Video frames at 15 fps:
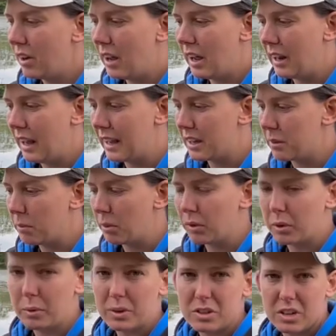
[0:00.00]
I like them on the
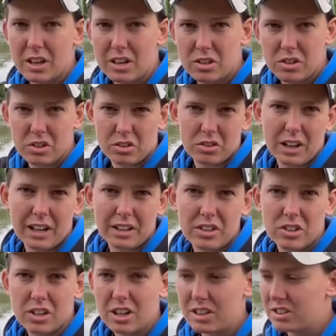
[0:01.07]
quick change just so I can
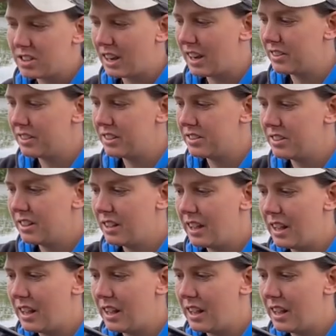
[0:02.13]
change sizes.